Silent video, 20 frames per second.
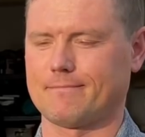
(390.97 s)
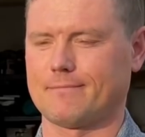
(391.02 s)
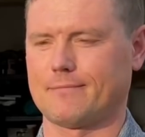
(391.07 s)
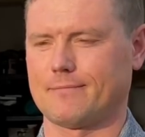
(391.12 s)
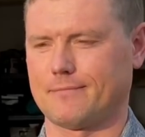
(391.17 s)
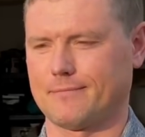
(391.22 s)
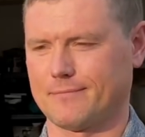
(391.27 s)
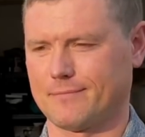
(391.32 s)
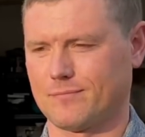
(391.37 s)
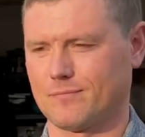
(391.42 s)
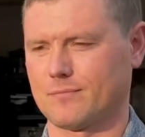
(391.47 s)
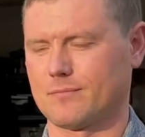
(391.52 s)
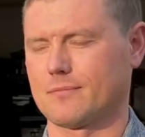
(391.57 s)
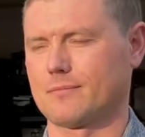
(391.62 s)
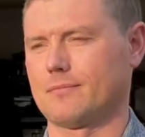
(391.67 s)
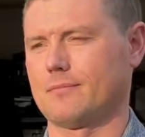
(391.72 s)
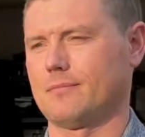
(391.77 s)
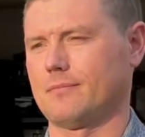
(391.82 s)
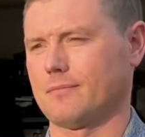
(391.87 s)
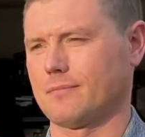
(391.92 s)

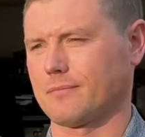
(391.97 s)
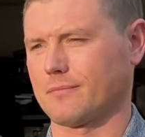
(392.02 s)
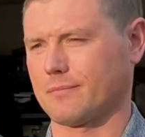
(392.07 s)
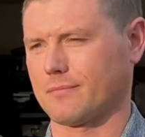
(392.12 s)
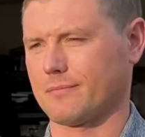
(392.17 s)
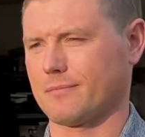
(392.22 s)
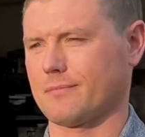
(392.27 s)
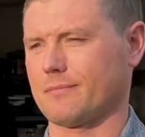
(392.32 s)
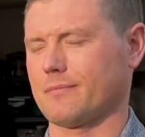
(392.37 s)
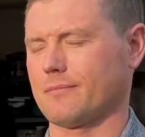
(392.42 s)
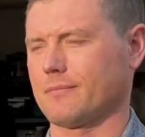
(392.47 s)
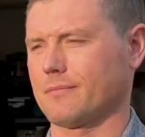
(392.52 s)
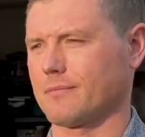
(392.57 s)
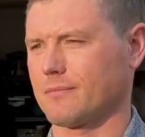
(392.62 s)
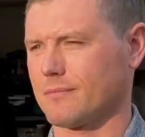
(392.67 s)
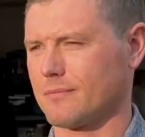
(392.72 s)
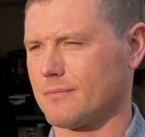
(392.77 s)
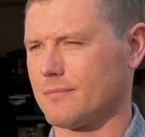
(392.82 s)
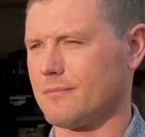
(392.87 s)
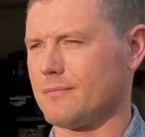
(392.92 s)

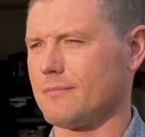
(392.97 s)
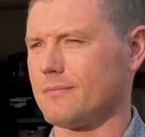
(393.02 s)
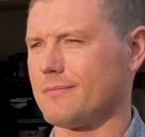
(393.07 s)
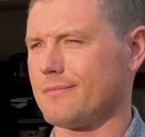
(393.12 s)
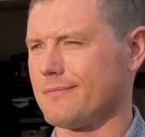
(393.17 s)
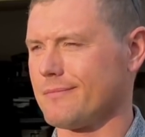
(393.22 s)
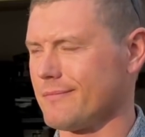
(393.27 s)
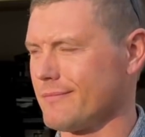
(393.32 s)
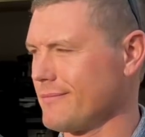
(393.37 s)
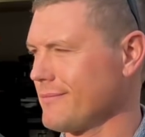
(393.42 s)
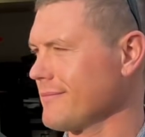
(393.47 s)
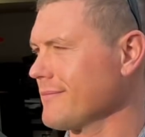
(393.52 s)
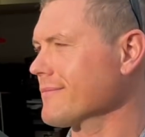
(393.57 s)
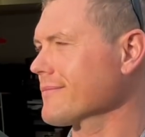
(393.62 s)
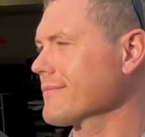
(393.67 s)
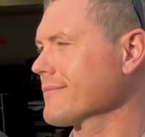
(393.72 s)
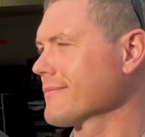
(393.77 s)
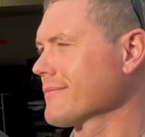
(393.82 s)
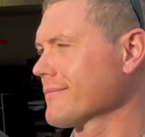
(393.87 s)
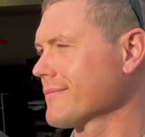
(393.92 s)

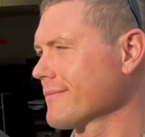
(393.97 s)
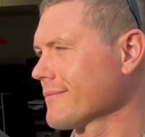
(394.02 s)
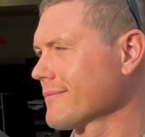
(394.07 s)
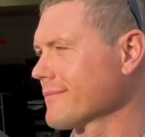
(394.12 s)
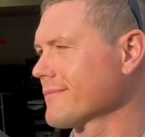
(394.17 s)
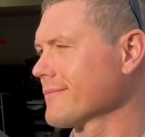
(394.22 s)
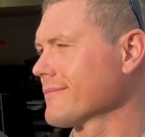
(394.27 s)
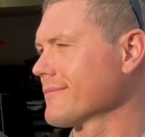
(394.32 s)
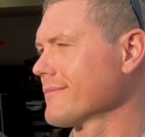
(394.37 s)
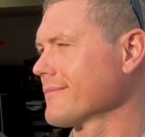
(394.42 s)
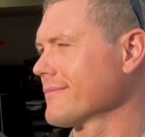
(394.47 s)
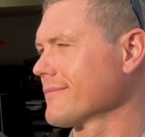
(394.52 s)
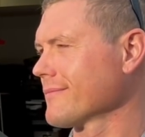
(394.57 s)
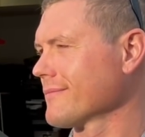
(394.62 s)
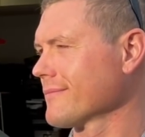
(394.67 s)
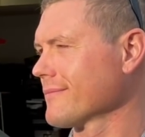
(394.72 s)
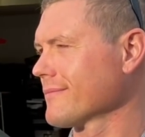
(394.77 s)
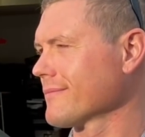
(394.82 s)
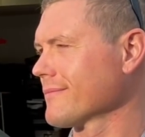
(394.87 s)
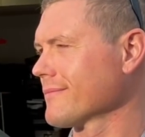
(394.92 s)

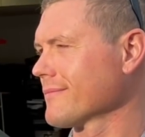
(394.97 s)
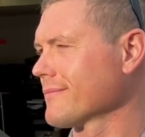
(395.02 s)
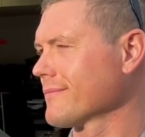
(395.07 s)
(not speaking)